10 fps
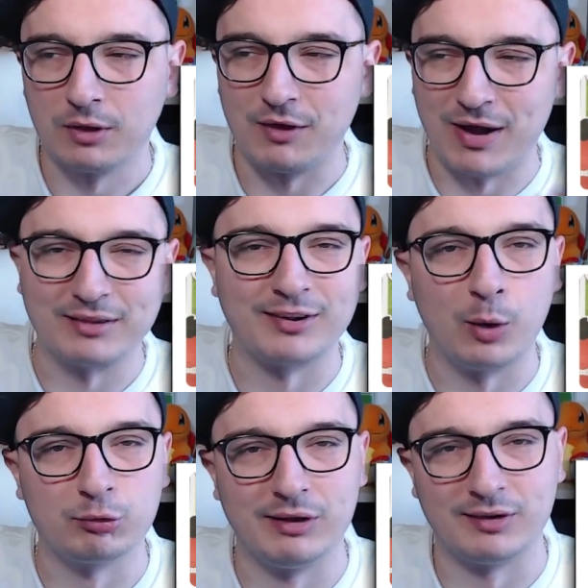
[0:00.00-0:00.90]
They've had
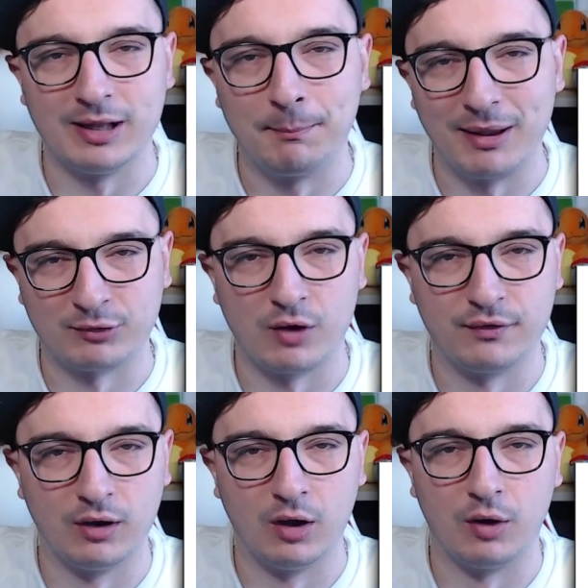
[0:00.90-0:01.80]
sales recently, a best
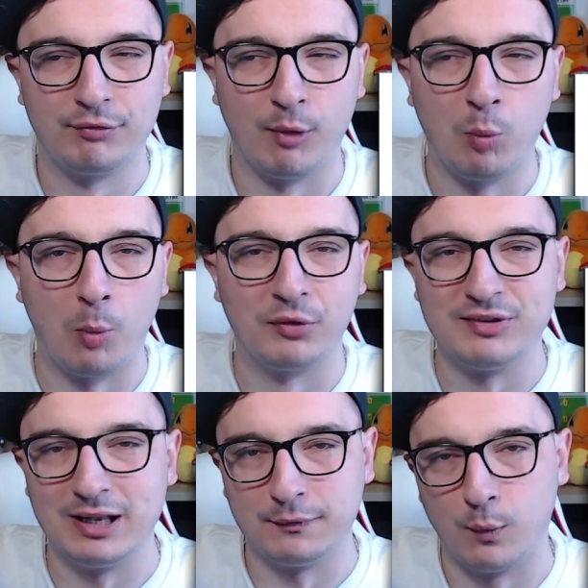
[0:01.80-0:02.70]
offer from what was
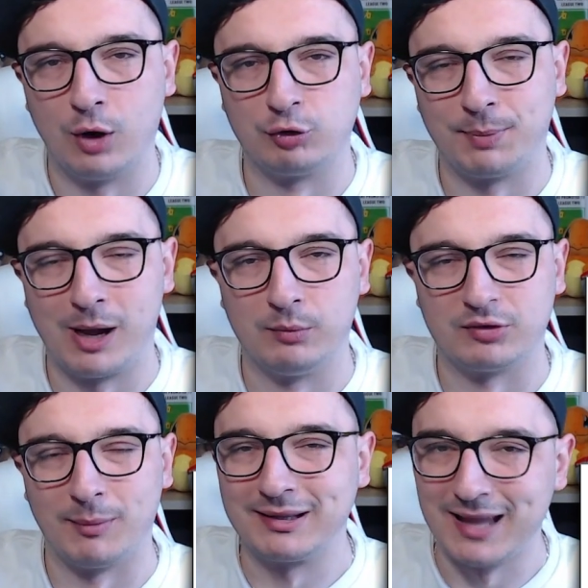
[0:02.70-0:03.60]
nearly £400.
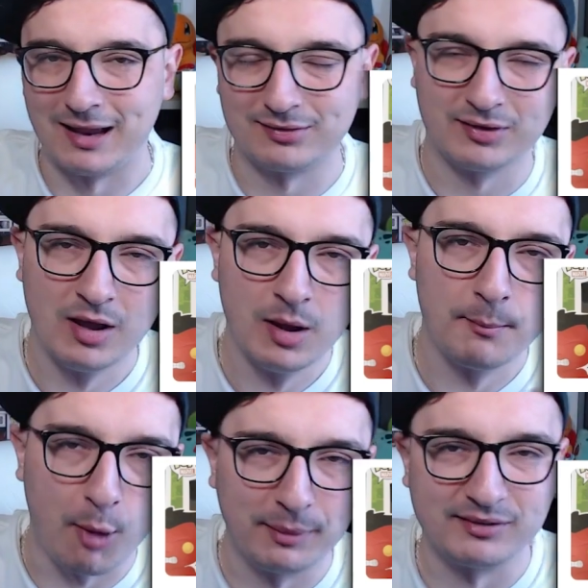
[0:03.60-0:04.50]
So my guess,
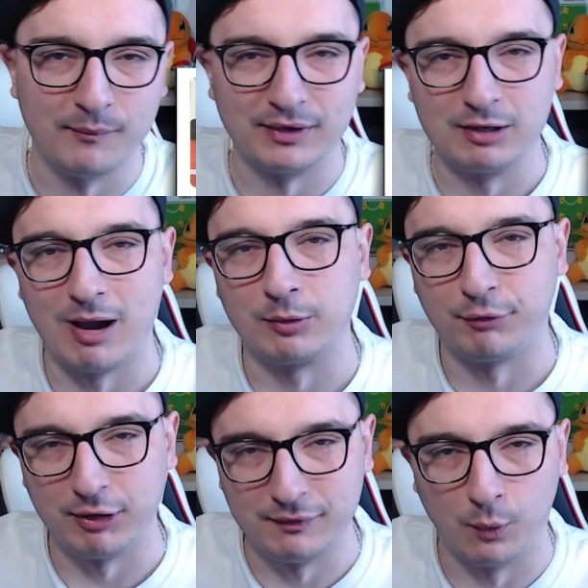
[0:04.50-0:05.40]
probably something around
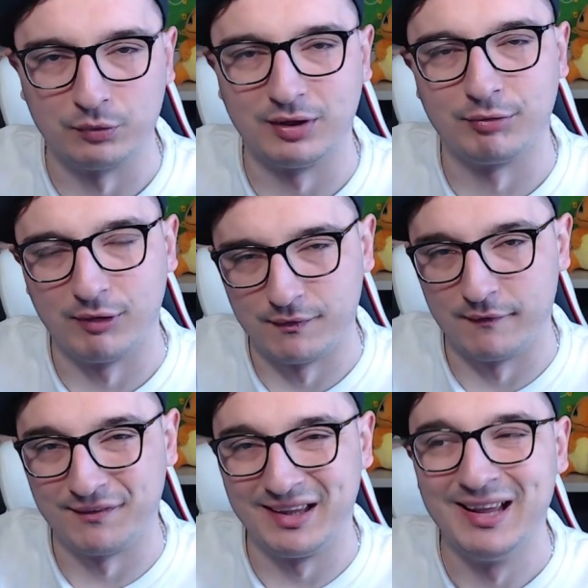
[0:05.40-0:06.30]
340,
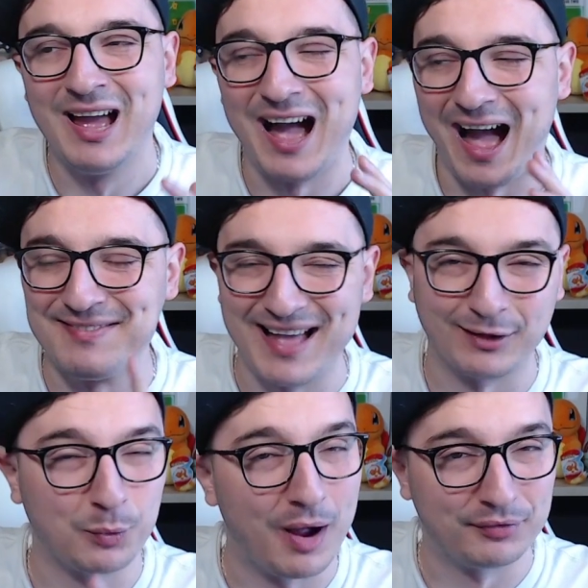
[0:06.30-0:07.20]
350. And
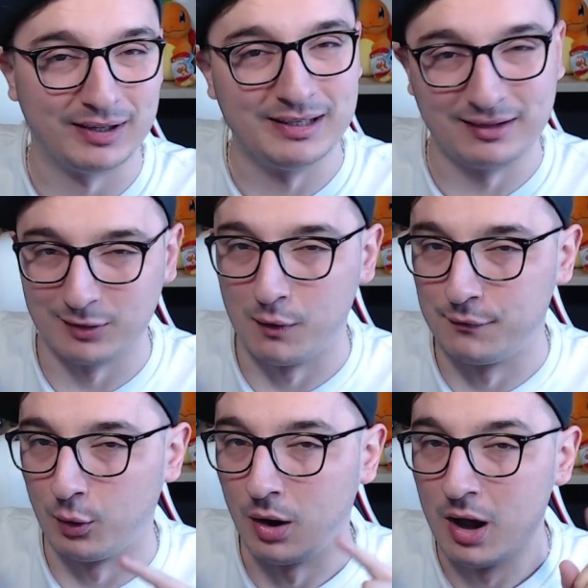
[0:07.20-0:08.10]
that's what I've seen these sold
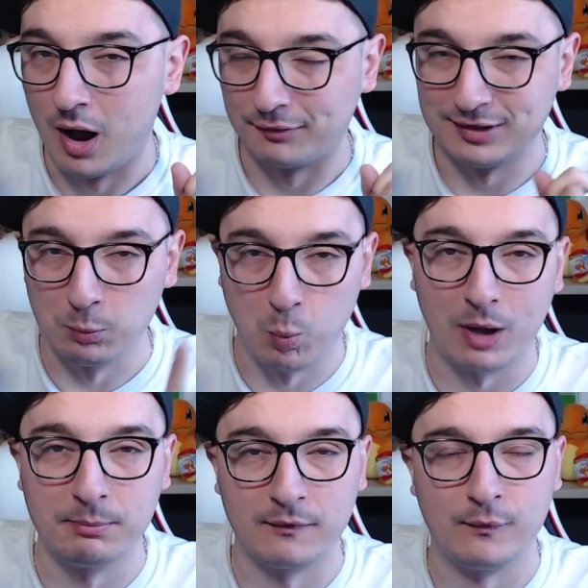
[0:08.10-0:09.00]
for. I've seen
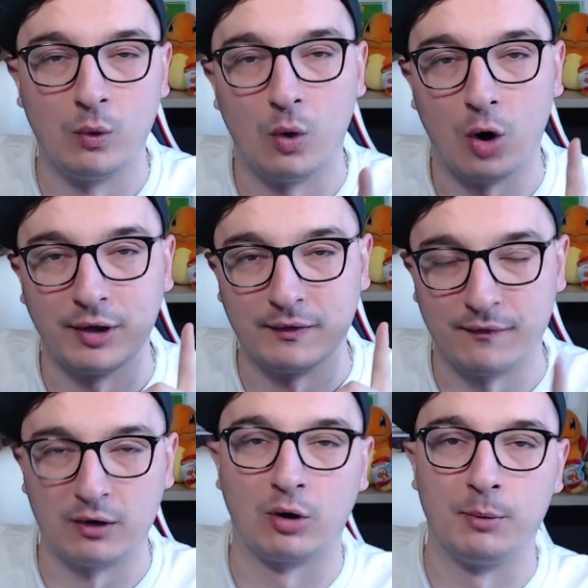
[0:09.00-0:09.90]
one before on a
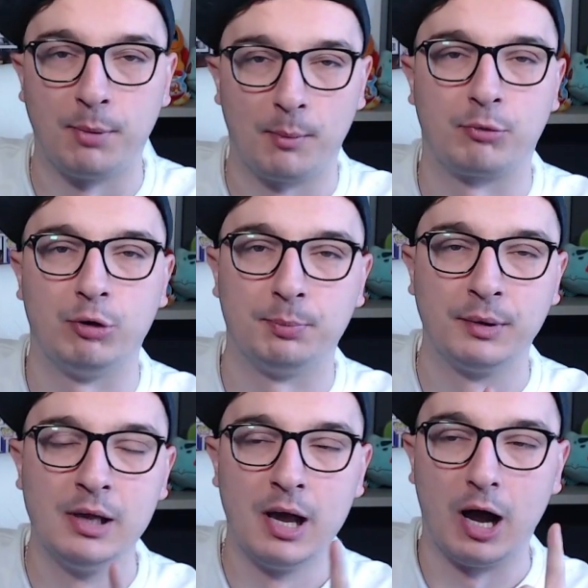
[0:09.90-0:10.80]
Funko pop group,
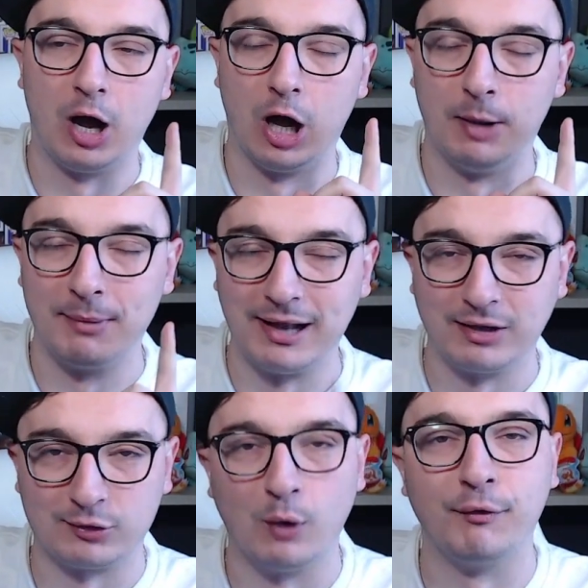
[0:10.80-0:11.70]
and
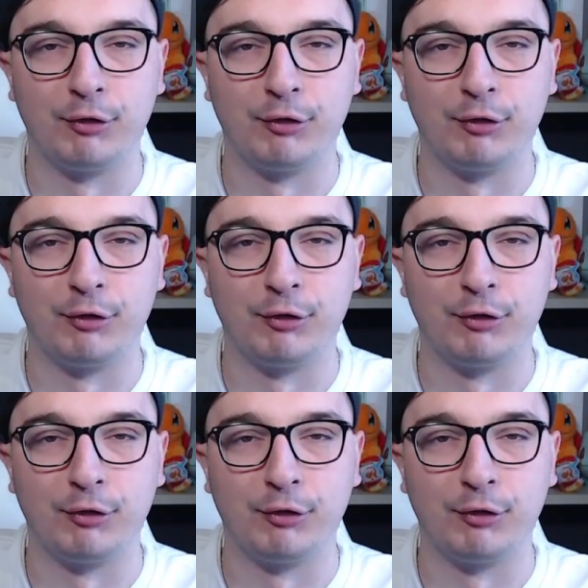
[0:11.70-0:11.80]
it sold for